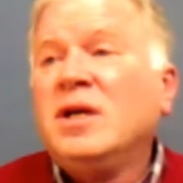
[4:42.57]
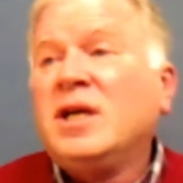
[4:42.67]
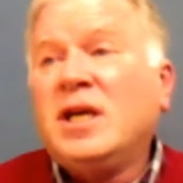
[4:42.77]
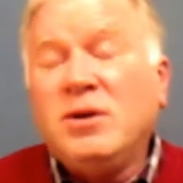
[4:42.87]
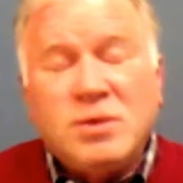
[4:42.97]

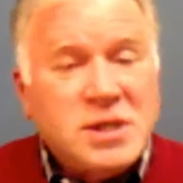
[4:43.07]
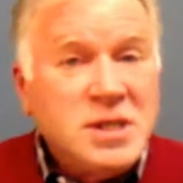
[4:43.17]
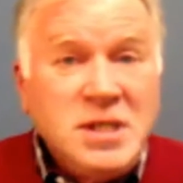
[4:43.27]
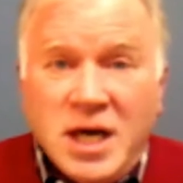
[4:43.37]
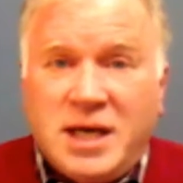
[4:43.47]
He was
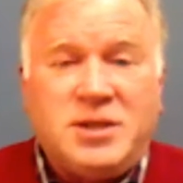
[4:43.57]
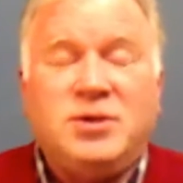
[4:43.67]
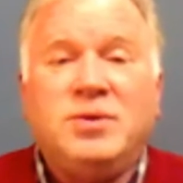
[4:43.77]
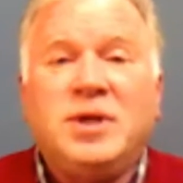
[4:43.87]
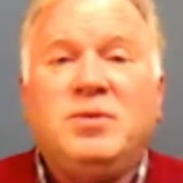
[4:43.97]
not
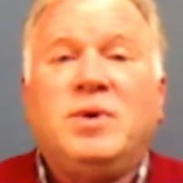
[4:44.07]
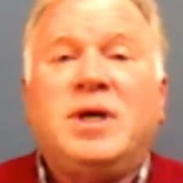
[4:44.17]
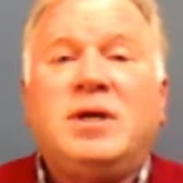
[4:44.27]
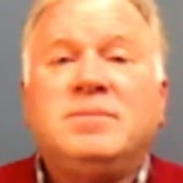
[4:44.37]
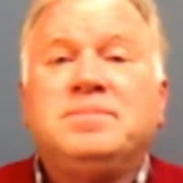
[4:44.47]
doing well.